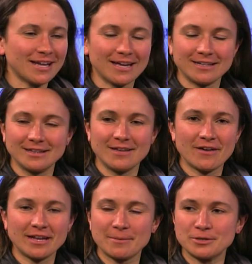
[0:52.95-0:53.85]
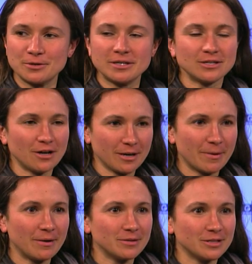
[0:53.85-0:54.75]
I love any opportunity to talk
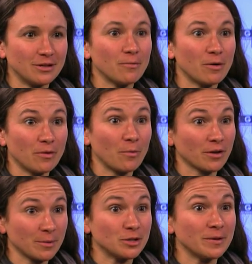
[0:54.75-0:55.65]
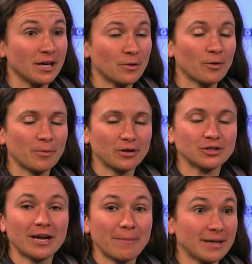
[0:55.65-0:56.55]
about you know what, the work that we're doing in North
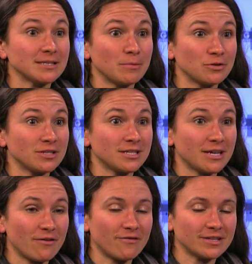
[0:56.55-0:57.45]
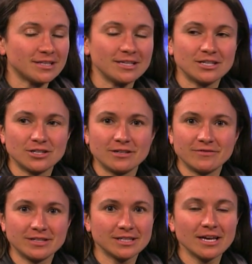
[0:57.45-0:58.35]
Berkshire and Mass in Motion itself, as the initiative
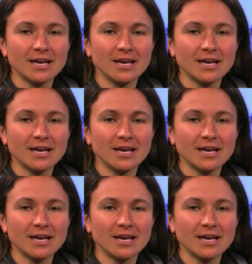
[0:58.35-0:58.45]
is